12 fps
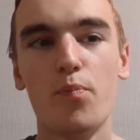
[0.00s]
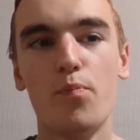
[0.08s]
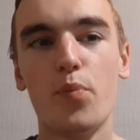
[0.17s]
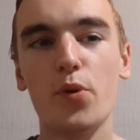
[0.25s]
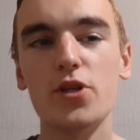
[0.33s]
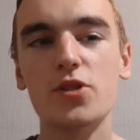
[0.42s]

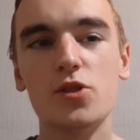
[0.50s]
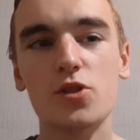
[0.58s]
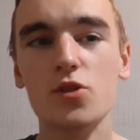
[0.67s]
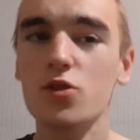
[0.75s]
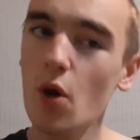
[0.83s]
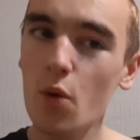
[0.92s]
but it's
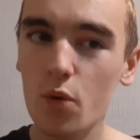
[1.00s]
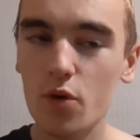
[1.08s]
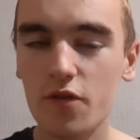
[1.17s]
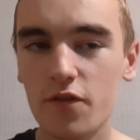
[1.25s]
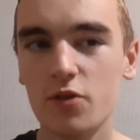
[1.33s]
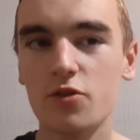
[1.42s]
so good
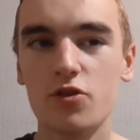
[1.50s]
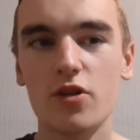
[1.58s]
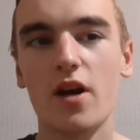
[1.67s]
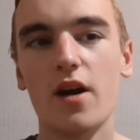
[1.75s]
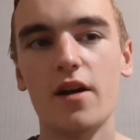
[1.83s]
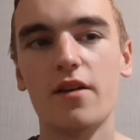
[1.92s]
fun to
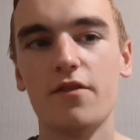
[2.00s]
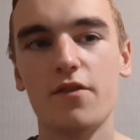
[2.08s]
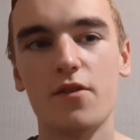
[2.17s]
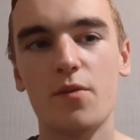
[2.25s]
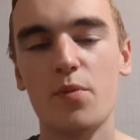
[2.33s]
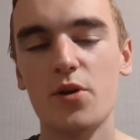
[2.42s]
drive
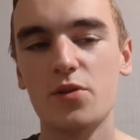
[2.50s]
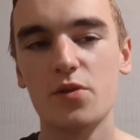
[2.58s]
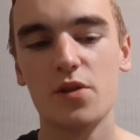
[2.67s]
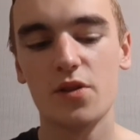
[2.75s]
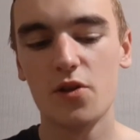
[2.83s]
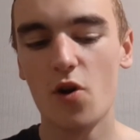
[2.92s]
compared to
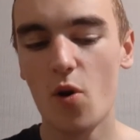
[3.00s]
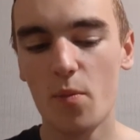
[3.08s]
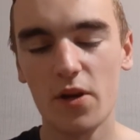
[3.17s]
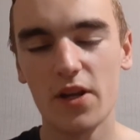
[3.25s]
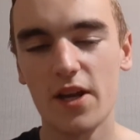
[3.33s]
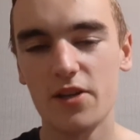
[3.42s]
the
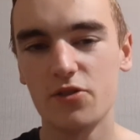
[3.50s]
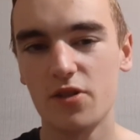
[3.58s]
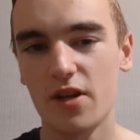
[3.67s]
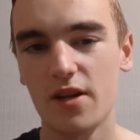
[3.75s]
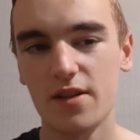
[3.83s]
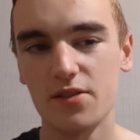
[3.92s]
normal electric
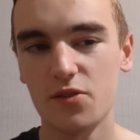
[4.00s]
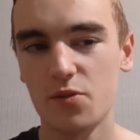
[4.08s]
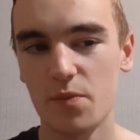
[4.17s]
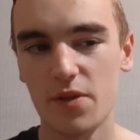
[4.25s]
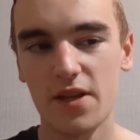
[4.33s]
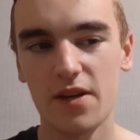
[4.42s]
cars or
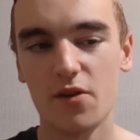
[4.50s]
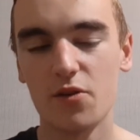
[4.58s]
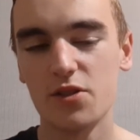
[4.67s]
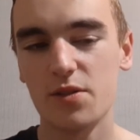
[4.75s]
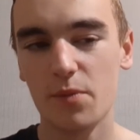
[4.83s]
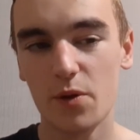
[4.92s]
something, or
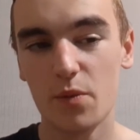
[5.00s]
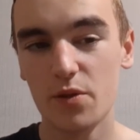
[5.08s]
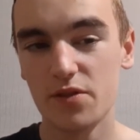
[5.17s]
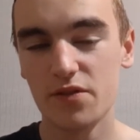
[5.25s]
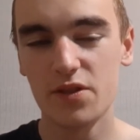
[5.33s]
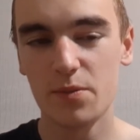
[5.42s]
similar
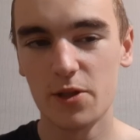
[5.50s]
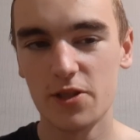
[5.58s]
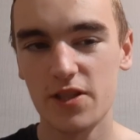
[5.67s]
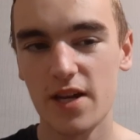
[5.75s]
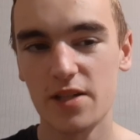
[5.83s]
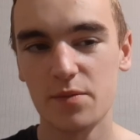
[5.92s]
ones of similar
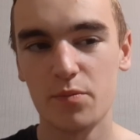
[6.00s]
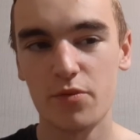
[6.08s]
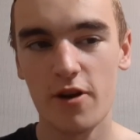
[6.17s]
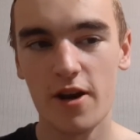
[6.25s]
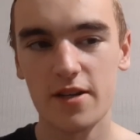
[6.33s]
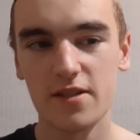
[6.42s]
size and
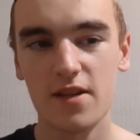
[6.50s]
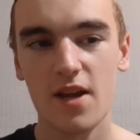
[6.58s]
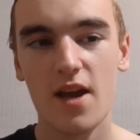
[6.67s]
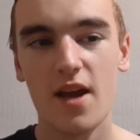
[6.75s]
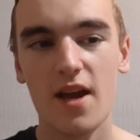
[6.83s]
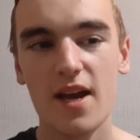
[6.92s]
price.
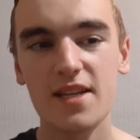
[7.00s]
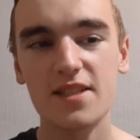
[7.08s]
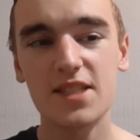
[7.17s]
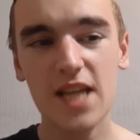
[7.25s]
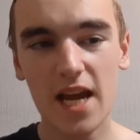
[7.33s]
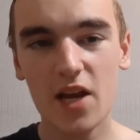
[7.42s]
It's
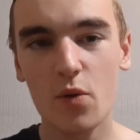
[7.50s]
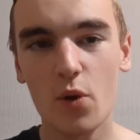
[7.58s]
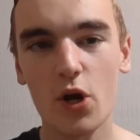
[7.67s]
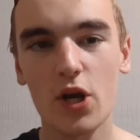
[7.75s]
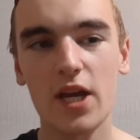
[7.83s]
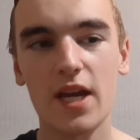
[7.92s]
dead
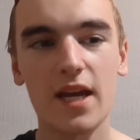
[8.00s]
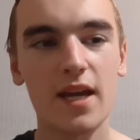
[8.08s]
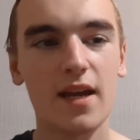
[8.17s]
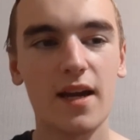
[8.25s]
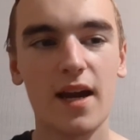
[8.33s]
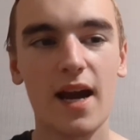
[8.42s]
quirky,
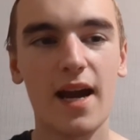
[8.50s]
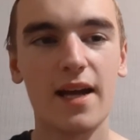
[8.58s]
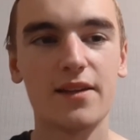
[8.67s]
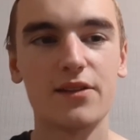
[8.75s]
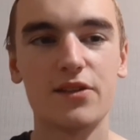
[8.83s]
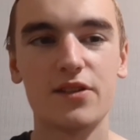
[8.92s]

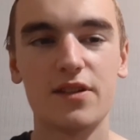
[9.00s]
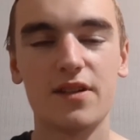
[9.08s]
and